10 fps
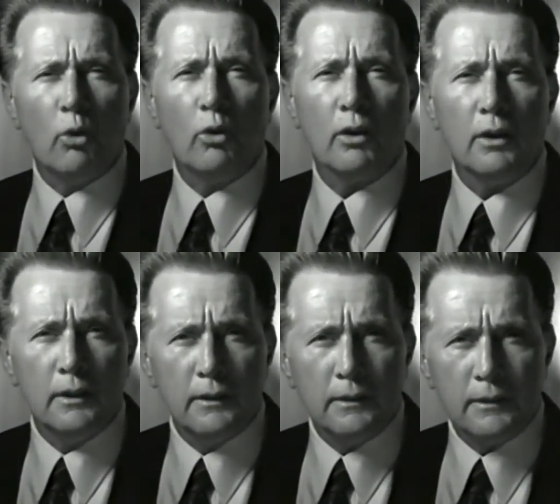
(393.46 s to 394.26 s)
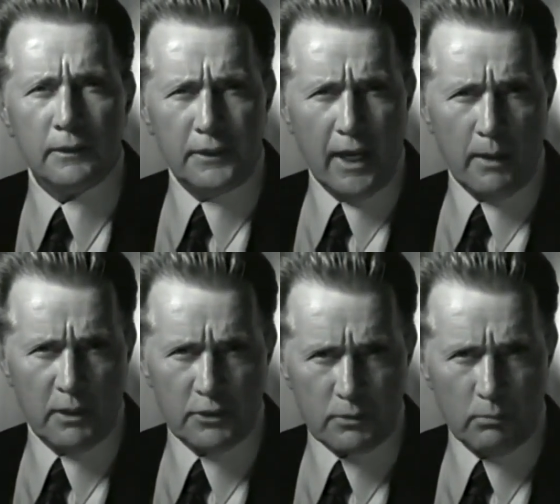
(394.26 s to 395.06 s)
more,
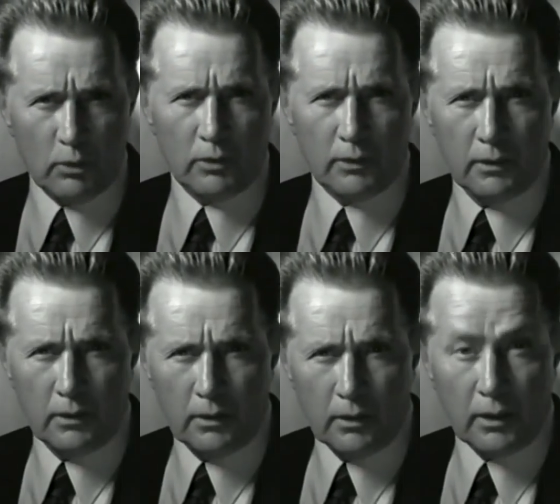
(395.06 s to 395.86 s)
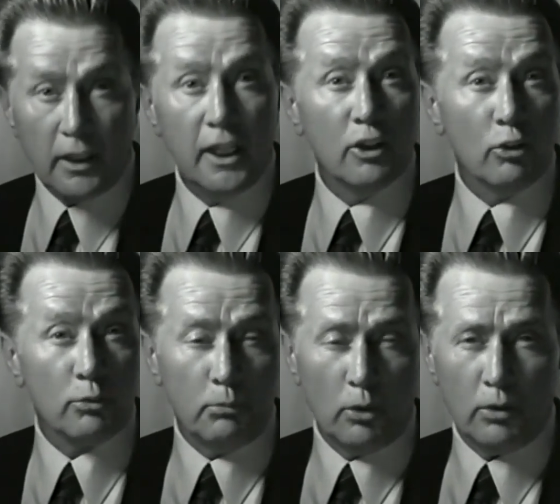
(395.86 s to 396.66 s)
damaged more,
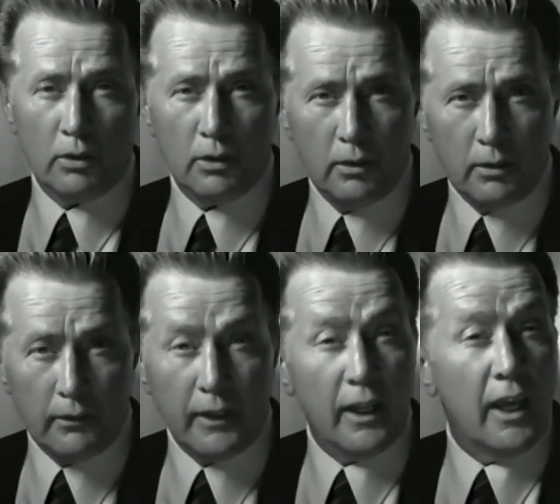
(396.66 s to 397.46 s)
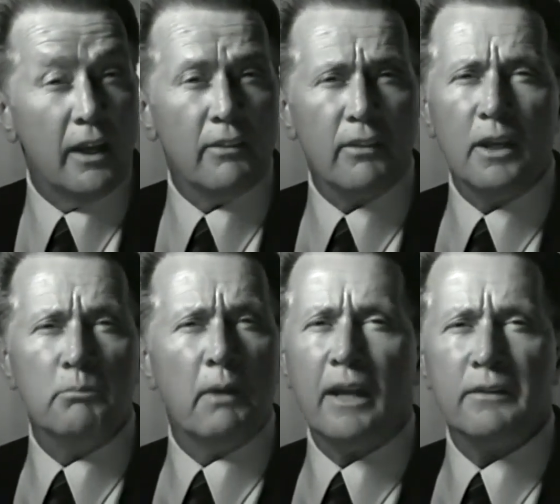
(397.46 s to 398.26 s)
killed more than
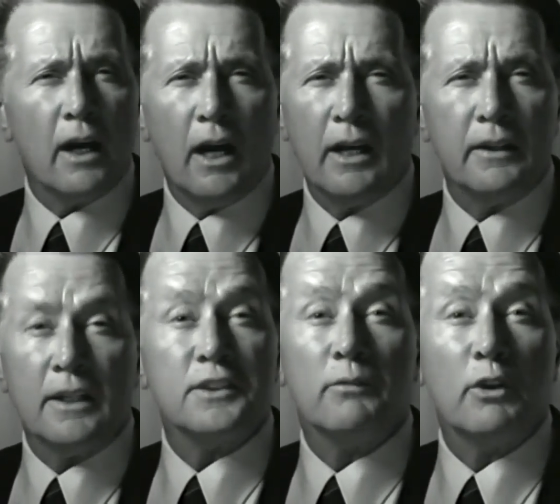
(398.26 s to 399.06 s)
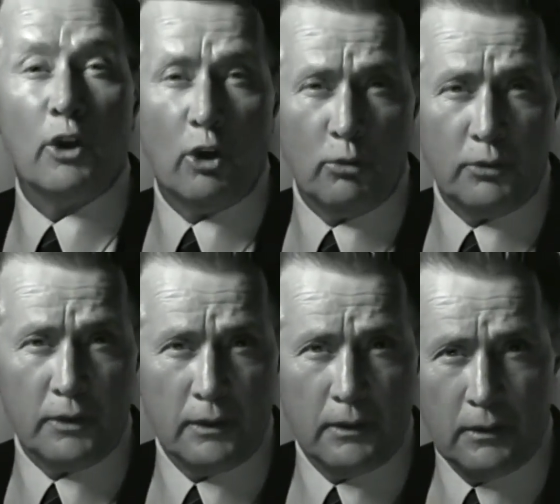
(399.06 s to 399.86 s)
anything mankind has ever known.
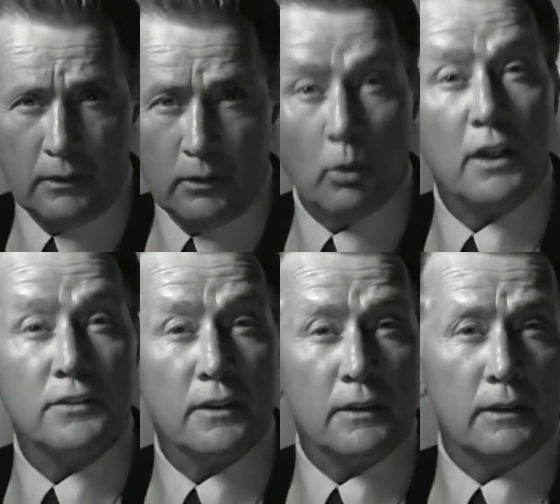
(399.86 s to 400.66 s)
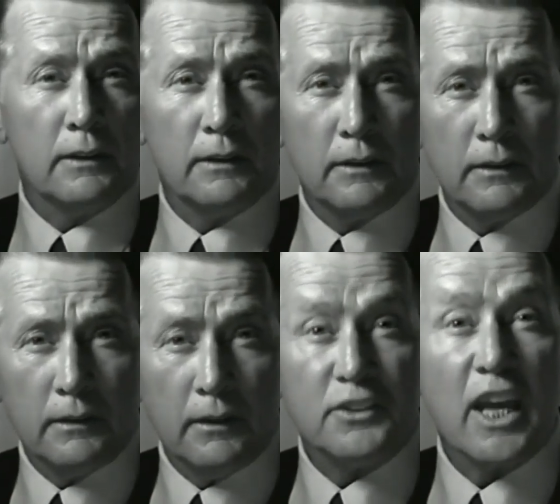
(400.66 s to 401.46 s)
What is it?
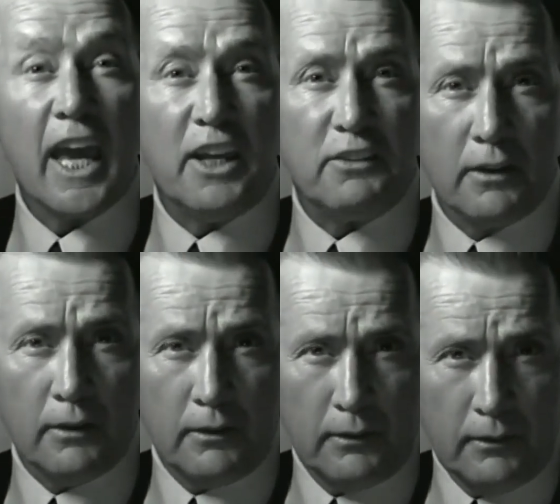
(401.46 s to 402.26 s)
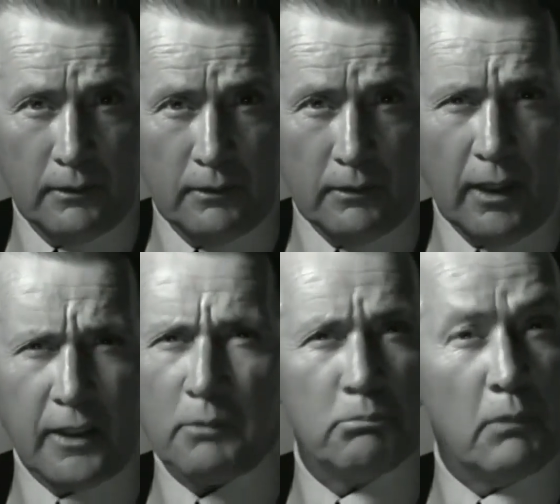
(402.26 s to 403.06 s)
It's hate.
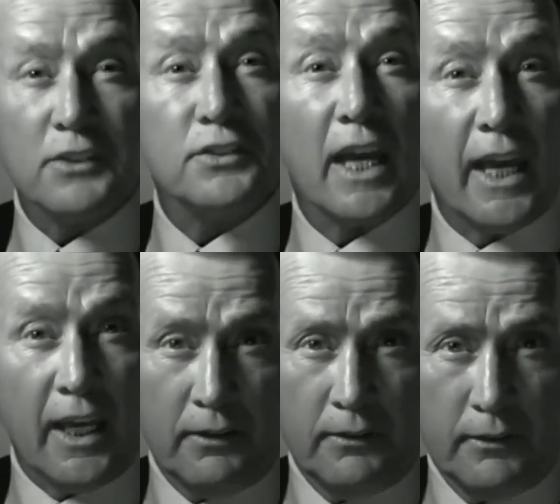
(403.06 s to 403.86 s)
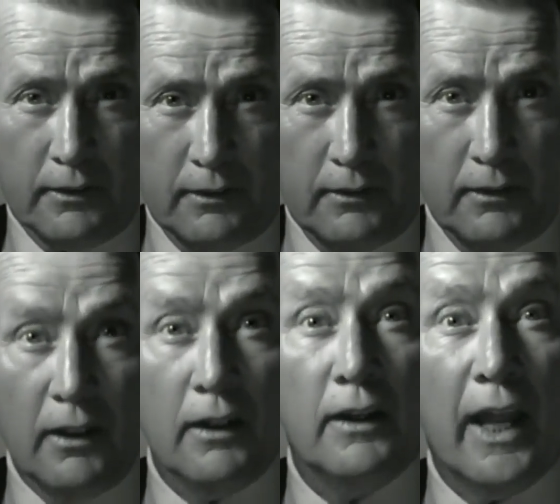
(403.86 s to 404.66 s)
And it must end
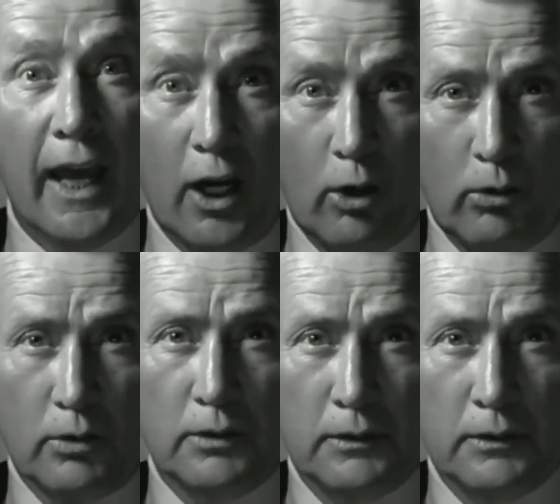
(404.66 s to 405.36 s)
now.